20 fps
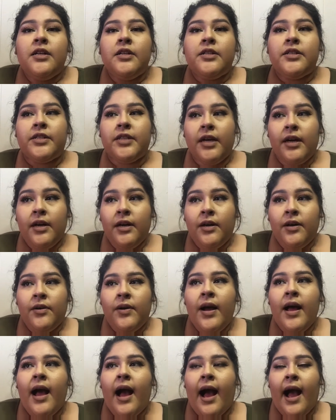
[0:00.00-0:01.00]

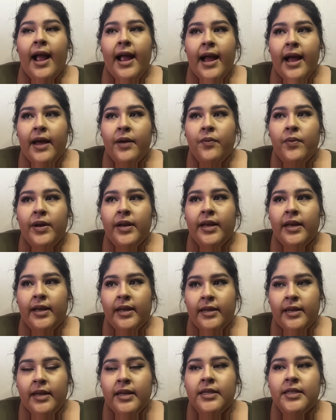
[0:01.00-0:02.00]
So I had went
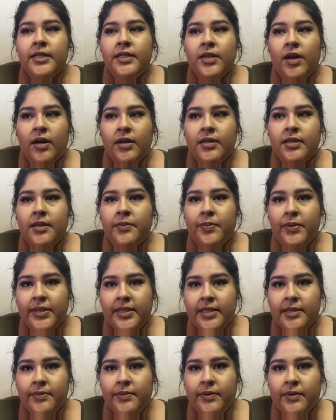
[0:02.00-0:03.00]
in to talk to the
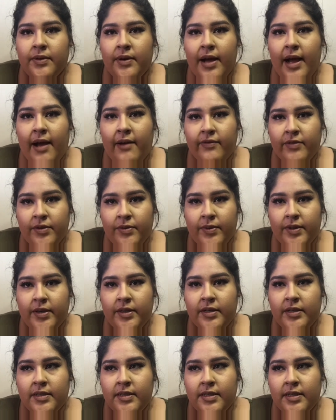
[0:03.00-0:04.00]
principal
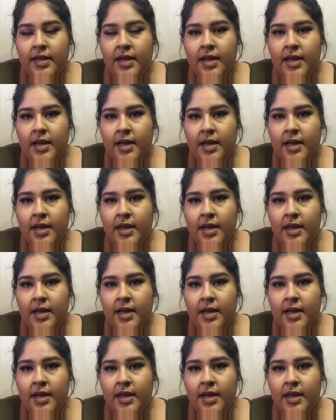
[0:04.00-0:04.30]
afterwards,